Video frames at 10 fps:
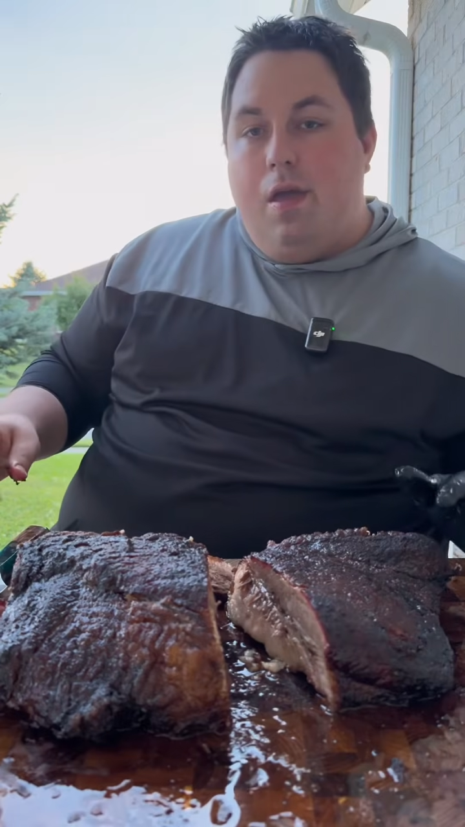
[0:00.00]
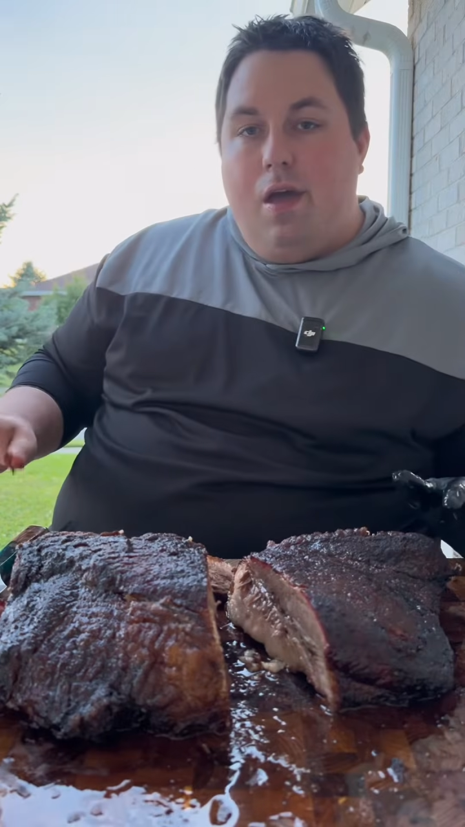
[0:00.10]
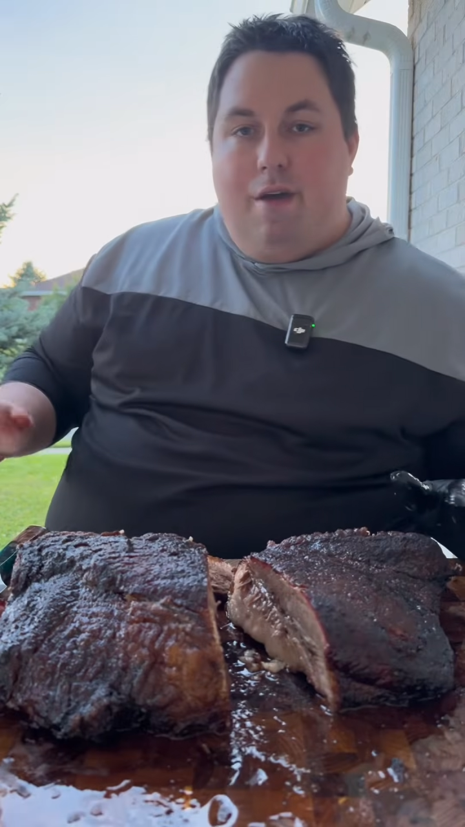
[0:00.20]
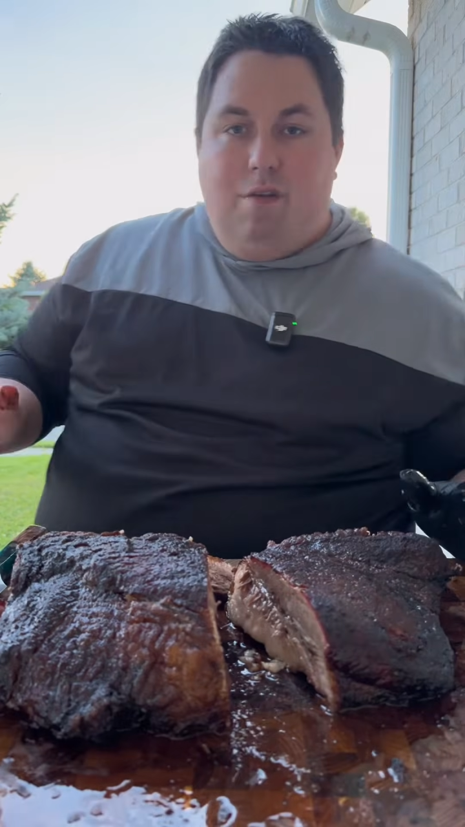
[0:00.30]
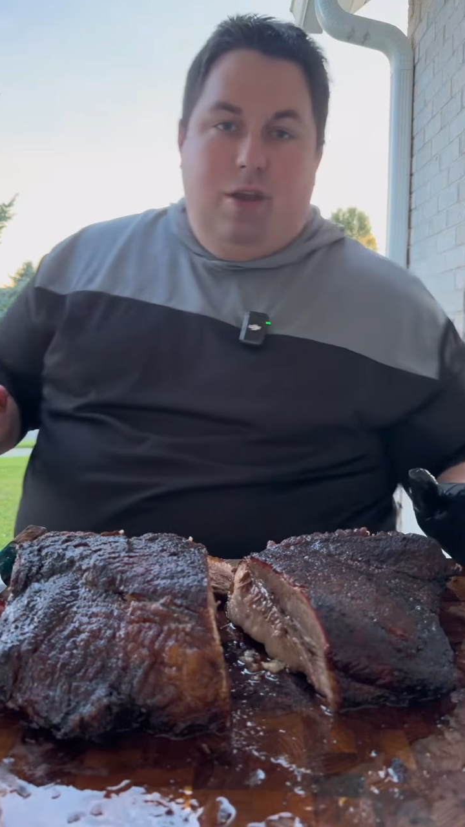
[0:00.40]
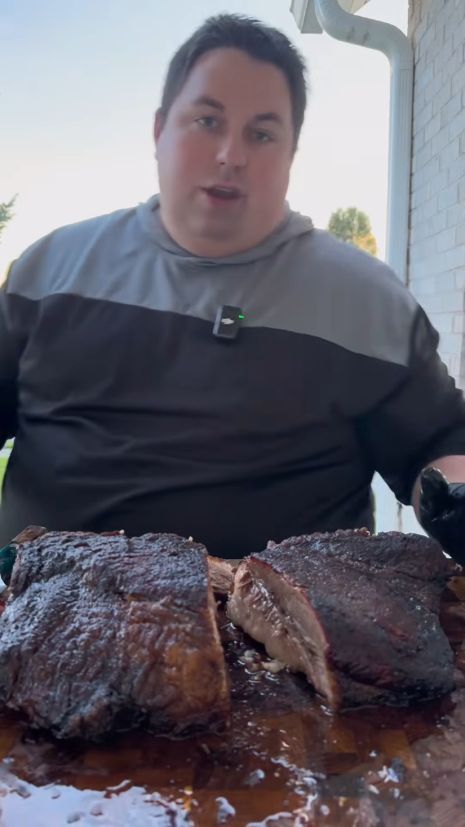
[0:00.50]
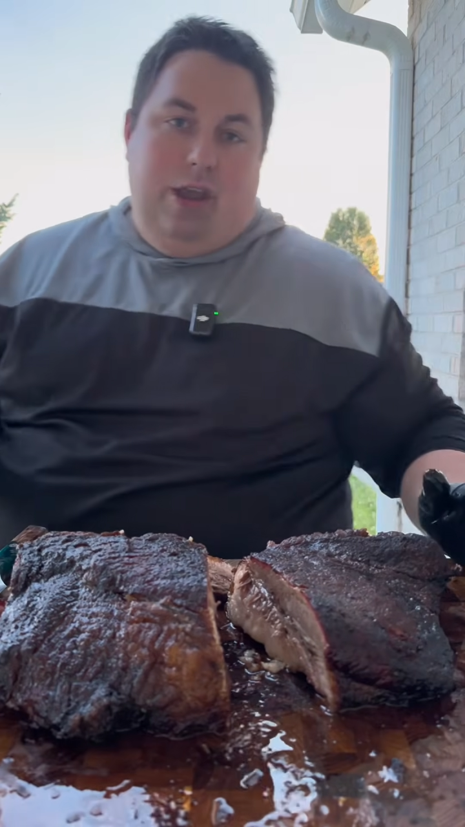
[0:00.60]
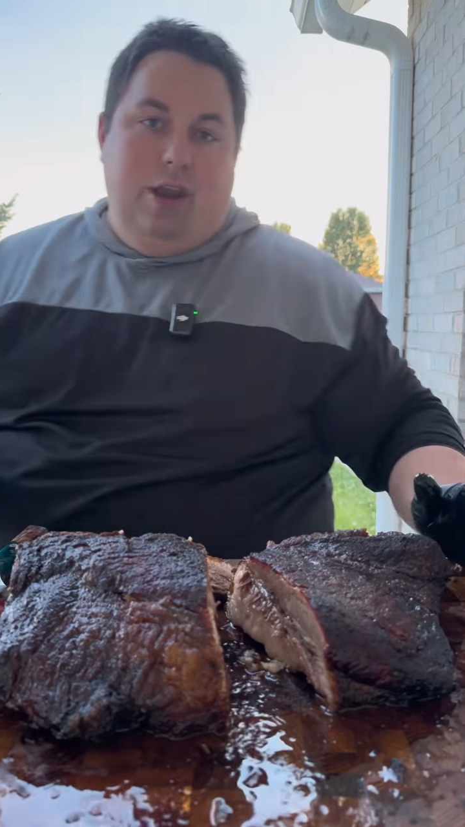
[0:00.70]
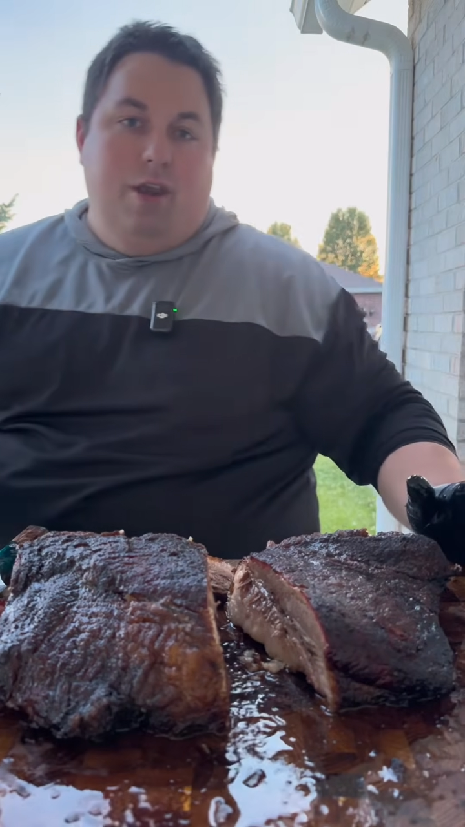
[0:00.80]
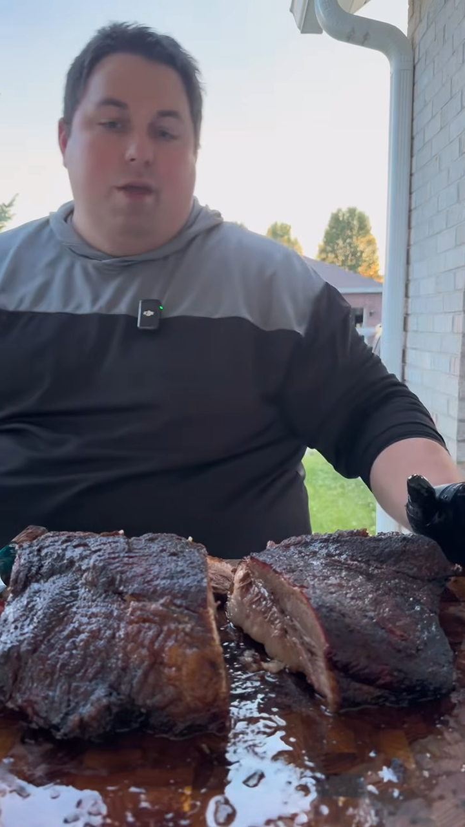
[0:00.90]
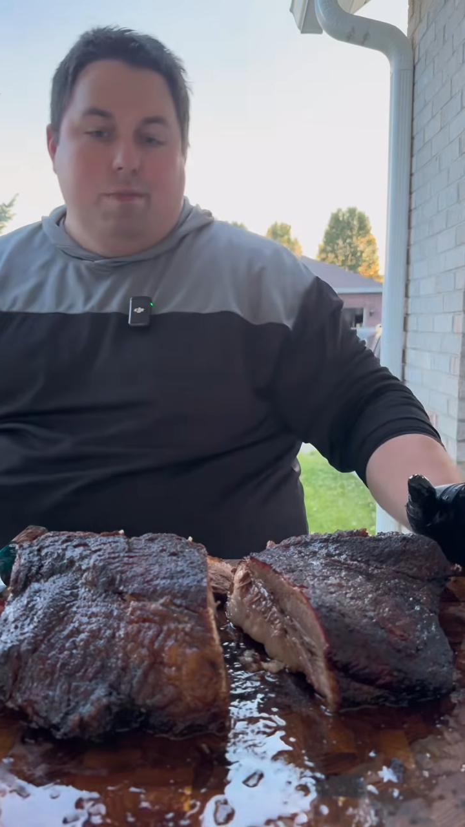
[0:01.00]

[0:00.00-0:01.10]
of unneeded